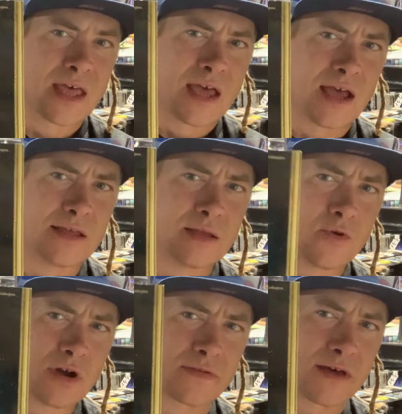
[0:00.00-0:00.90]
And then the
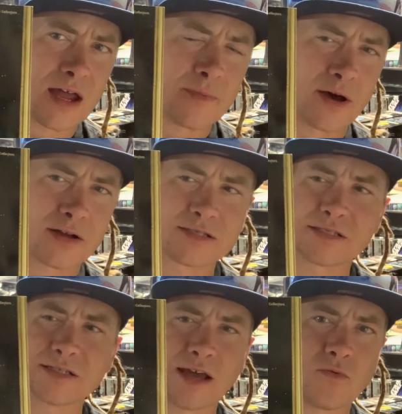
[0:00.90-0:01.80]
more I thought about it, it's
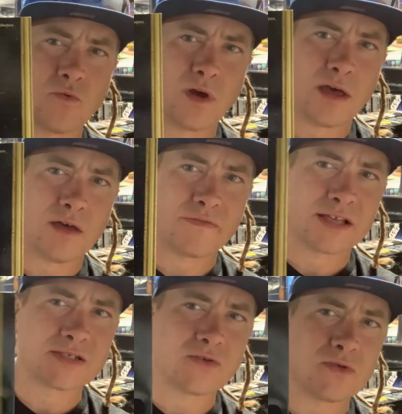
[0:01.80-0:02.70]
just like, well, if
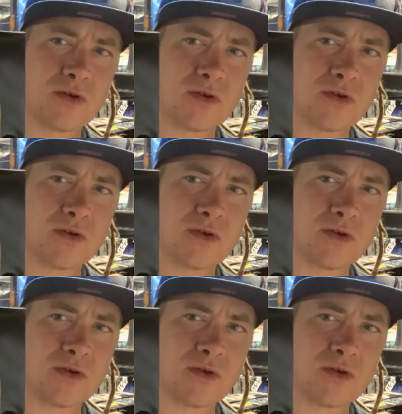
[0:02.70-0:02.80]
that's the only